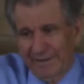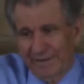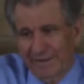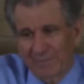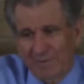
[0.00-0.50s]

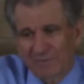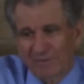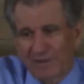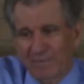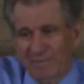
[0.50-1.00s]
You know, people
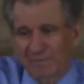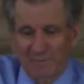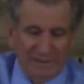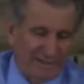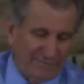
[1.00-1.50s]
come up to
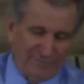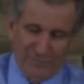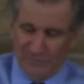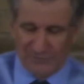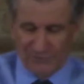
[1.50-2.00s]
me, and I've
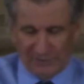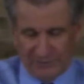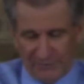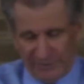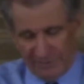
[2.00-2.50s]
used this
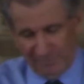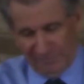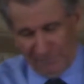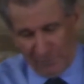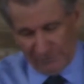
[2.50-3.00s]
illustration
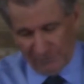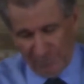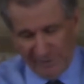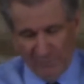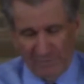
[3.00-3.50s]
before, so
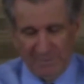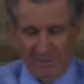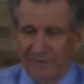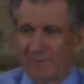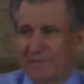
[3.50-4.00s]
bear with me,
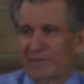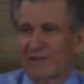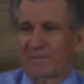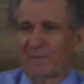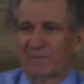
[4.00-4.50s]
but I have people who
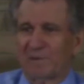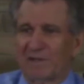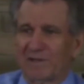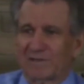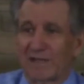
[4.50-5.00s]
come up to me
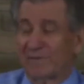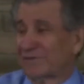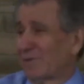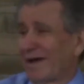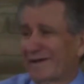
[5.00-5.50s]
all the time and
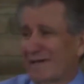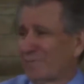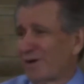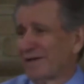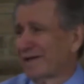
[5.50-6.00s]
say, well, I can't
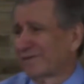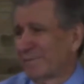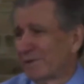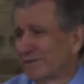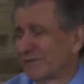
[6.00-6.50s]
pray like that
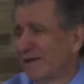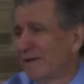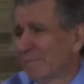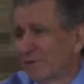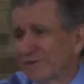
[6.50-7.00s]
because
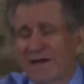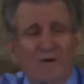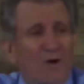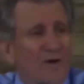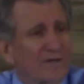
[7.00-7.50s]
I have a
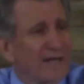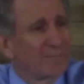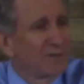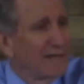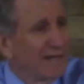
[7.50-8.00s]
hard time
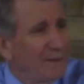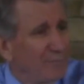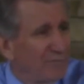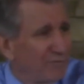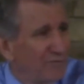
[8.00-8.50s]
with names.
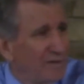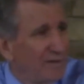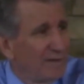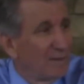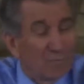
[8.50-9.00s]

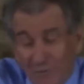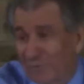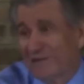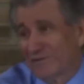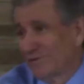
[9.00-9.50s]
Well, the
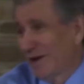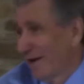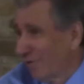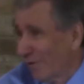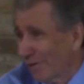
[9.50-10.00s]
reason you
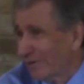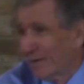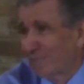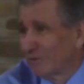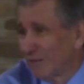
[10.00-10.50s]
have a hard
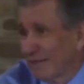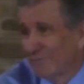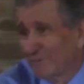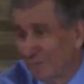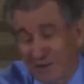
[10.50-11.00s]
time with names
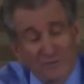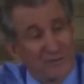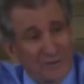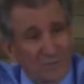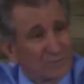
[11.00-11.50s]
is because you
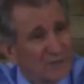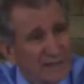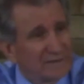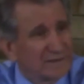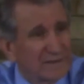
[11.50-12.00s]
don't
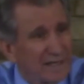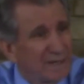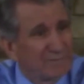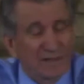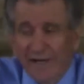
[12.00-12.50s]
take the
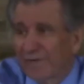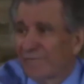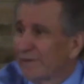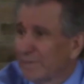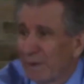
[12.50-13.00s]
time to care
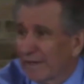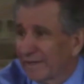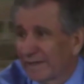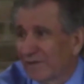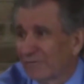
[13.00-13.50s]
for anybody
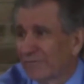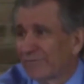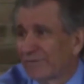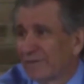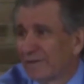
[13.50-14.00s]
else.